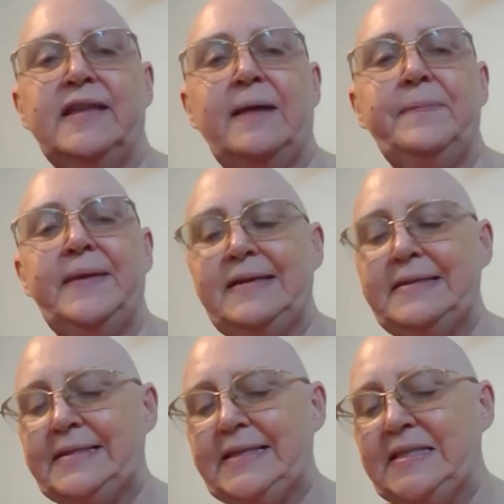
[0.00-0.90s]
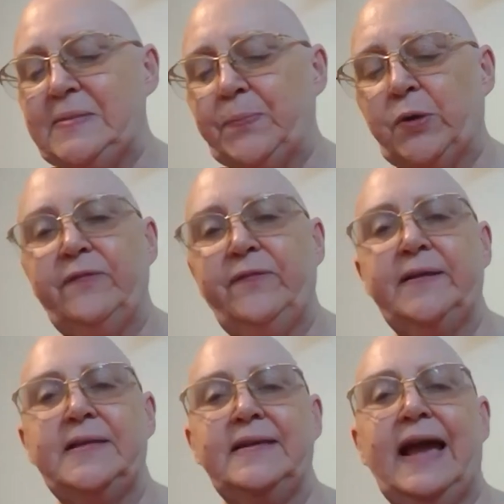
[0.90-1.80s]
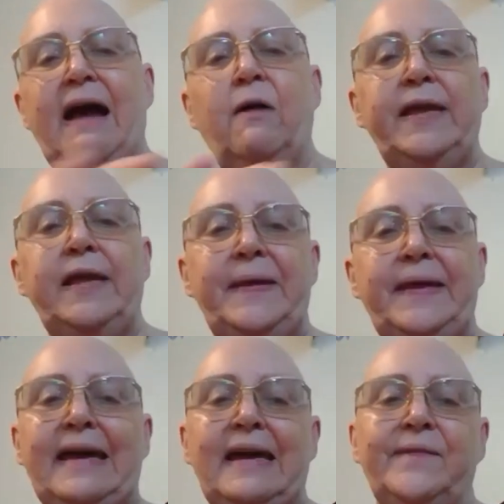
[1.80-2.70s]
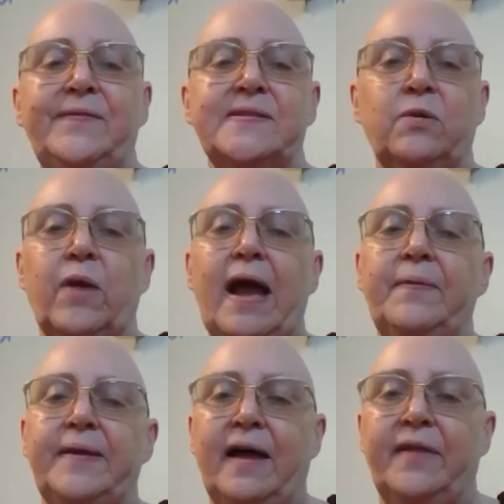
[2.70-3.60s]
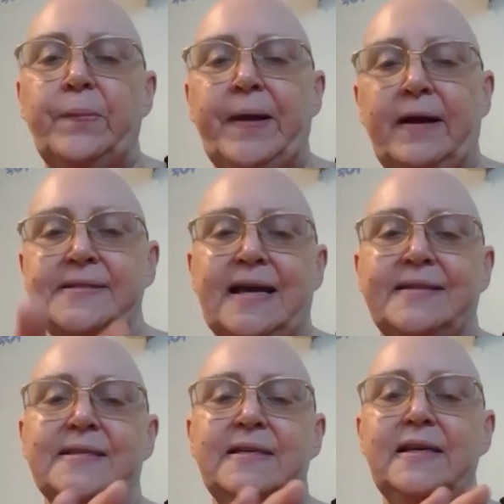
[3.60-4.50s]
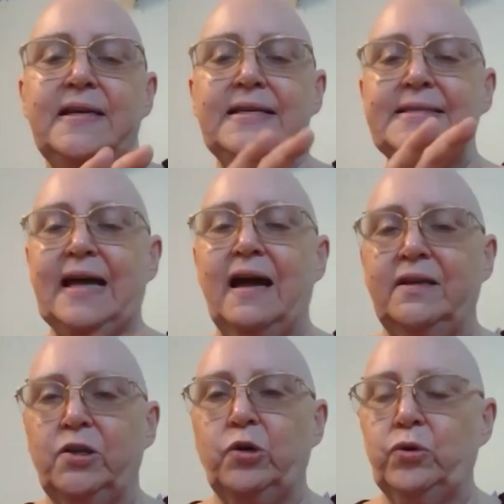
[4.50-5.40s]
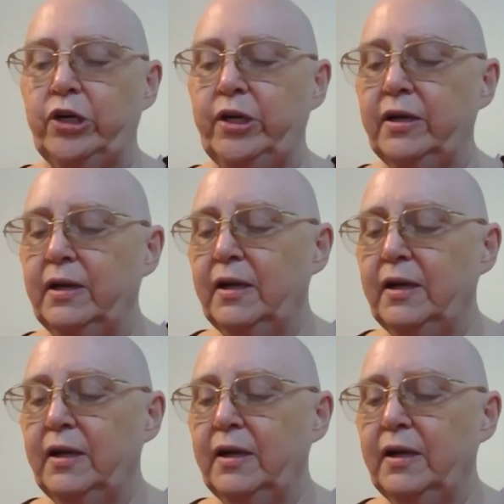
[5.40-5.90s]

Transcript: That means he's perfect in how he behaves around the other monks. That's his concord